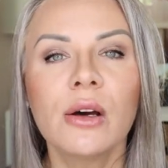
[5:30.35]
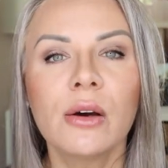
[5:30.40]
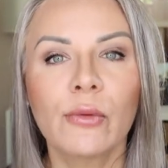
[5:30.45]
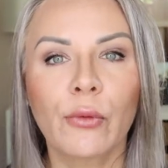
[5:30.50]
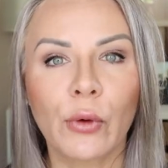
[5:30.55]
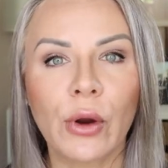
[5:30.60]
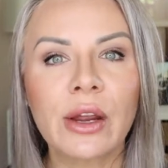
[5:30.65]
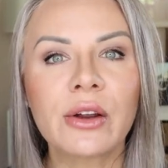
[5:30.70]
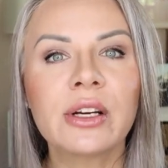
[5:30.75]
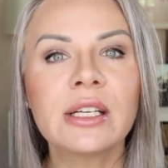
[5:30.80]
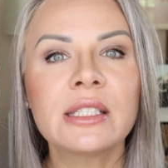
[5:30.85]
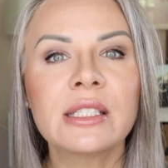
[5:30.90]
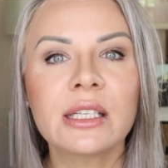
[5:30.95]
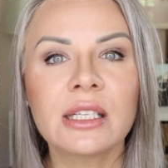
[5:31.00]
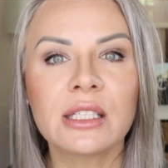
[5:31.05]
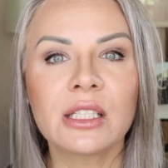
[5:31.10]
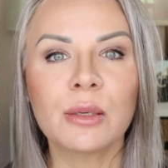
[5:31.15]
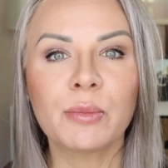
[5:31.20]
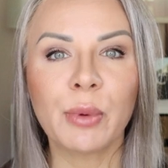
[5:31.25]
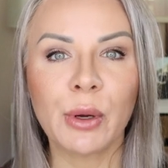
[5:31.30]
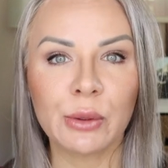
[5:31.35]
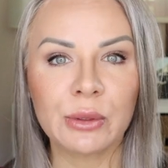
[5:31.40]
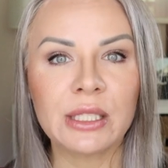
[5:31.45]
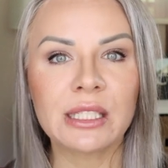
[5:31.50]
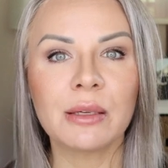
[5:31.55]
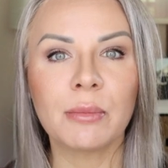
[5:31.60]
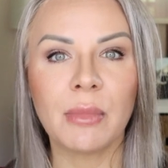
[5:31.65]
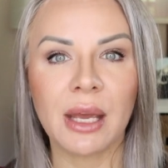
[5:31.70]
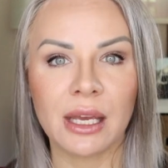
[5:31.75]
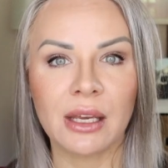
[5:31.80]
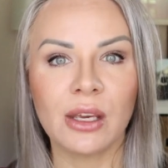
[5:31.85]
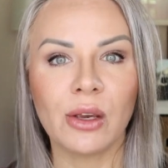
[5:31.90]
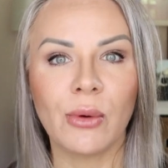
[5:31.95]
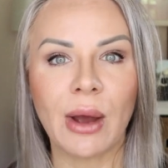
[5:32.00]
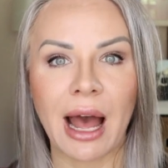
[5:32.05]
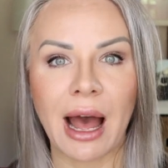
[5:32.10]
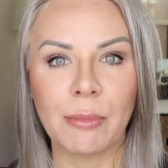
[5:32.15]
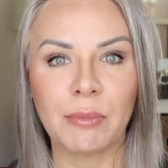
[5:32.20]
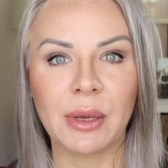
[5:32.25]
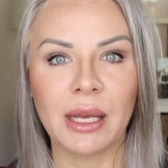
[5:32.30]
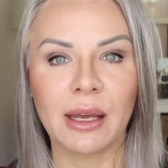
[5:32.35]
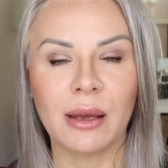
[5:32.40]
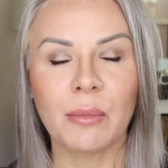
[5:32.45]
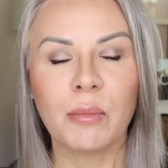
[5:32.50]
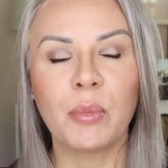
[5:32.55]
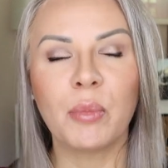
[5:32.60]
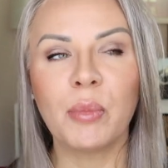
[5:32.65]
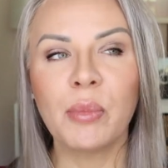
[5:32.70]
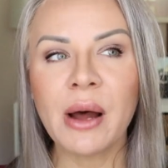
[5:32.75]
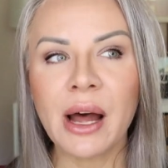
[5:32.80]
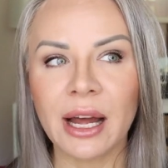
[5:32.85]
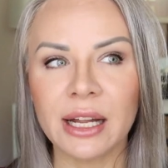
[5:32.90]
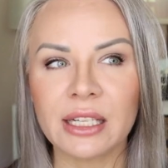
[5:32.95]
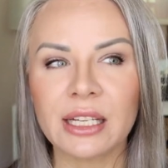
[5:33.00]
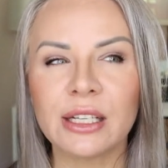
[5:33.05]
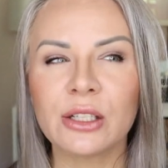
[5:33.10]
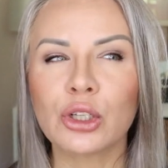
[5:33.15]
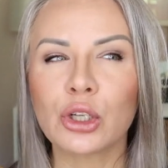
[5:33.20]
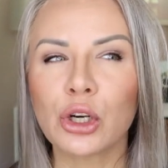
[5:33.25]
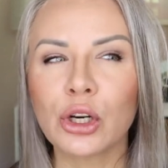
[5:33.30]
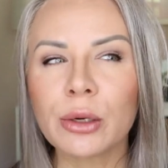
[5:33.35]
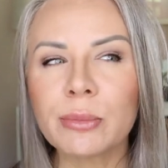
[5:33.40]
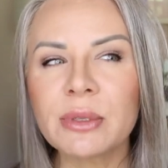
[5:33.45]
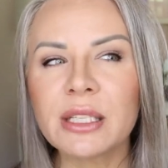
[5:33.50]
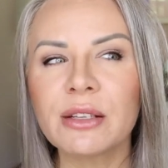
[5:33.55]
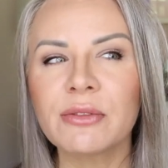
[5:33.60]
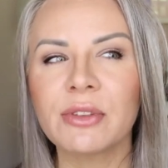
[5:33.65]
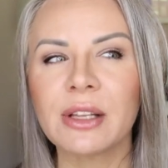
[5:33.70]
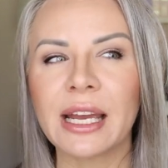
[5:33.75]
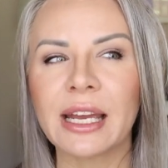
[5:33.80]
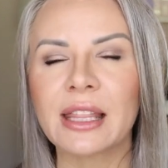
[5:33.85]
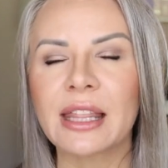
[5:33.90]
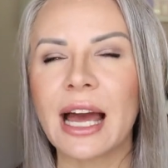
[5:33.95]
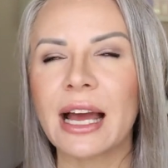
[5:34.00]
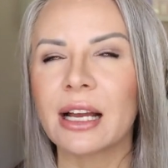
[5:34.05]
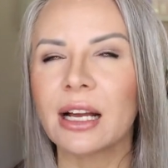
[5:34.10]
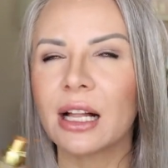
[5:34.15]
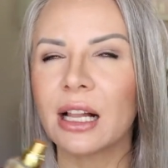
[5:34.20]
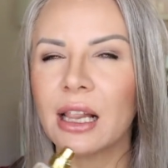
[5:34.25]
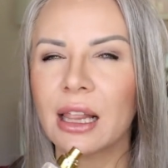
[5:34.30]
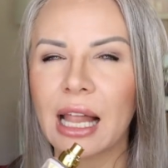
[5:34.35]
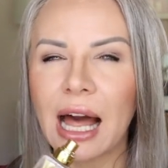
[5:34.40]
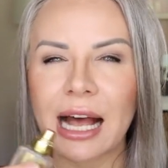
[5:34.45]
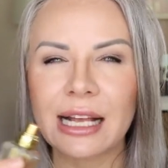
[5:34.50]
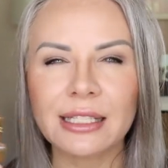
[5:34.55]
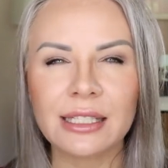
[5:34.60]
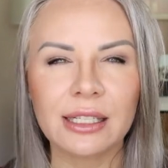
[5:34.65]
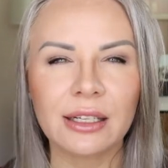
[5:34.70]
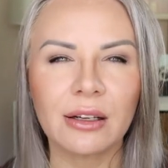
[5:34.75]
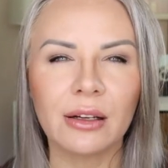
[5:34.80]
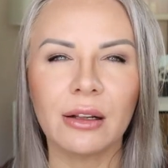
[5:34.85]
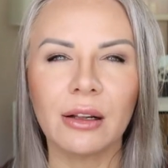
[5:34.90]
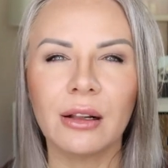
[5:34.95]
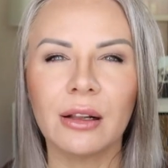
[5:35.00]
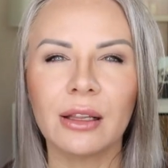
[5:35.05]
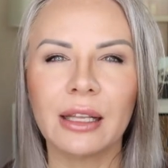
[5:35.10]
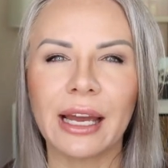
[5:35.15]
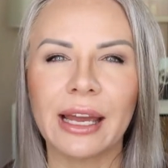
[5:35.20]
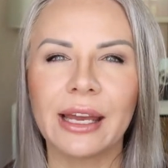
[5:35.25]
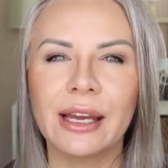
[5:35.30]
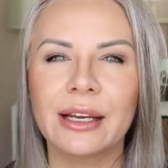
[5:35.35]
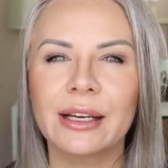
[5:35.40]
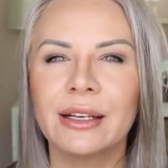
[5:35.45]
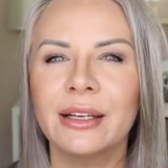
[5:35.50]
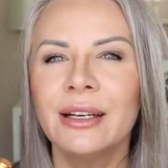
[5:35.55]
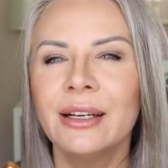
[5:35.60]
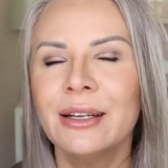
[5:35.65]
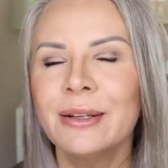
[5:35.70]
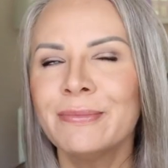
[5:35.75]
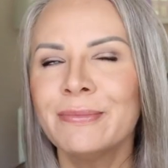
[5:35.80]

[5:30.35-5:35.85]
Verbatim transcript: Fragrance is supposed to make you happy. But in terms of like that classical, like,